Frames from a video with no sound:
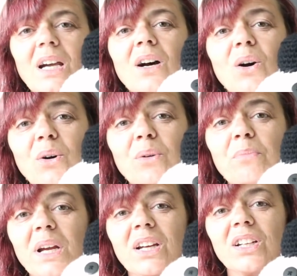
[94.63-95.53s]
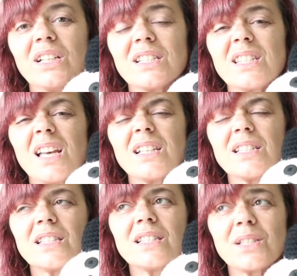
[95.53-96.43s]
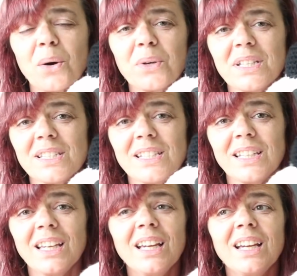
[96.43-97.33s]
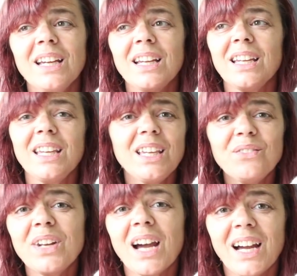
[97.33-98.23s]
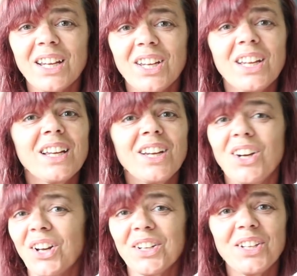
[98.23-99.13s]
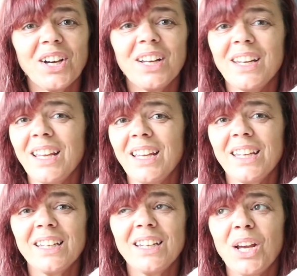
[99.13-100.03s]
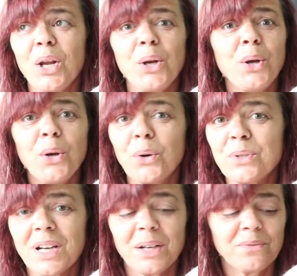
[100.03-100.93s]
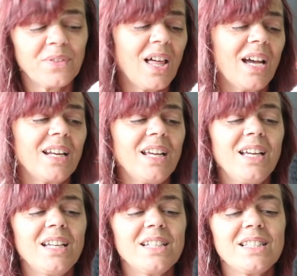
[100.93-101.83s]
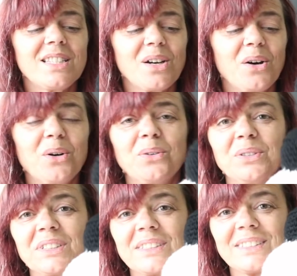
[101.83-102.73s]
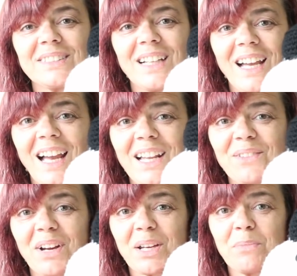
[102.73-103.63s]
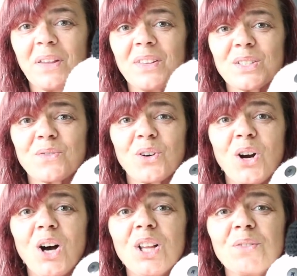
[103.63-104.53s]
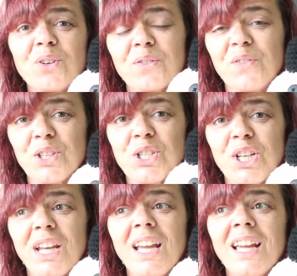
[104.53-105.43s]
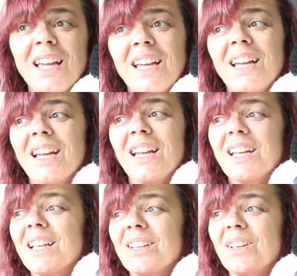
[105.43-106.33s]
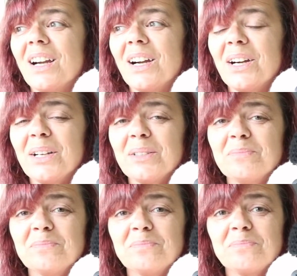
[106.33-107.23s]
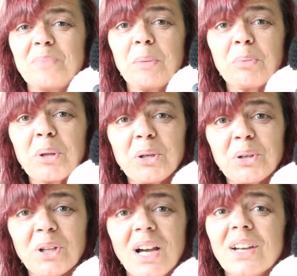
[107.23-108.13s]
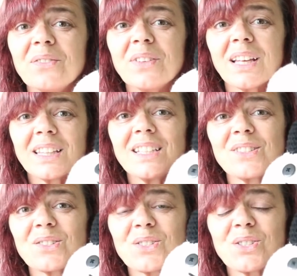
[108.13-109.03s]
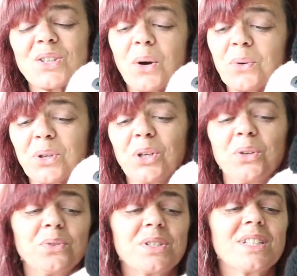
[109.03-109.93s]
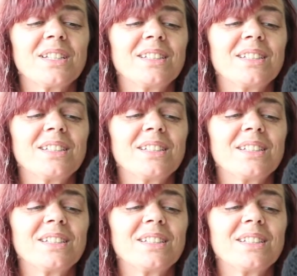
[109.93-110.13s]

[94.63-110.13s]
Oh my goodness, so easy. Even I got it done in no time flat. So I highly recommend this for all of your fishing uh, people in your life. Like these are so cute.